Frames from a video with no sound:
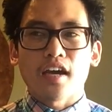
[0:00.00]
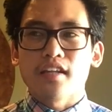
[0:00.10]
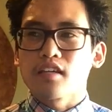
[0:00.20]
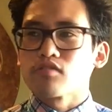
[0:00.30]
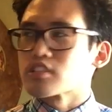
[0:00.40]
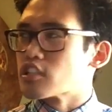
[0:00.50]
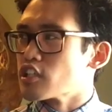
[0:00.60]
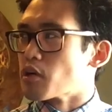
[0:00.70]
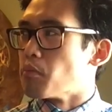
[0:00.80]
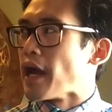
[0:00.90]
anything was
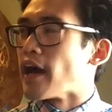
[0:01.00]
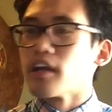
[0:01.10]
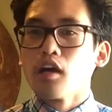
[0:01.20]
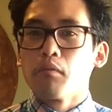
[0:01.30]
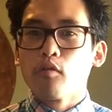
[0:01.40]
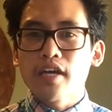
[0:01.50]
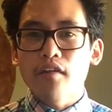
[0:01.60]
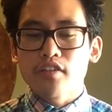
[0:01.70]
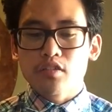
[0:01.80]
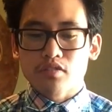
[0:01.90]
good or bad, but we
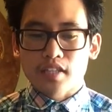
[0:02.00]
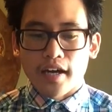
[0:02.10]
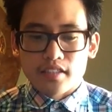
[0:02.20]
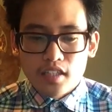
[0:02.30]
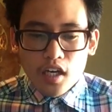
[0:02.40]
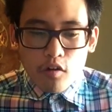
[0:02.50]
have our two sides.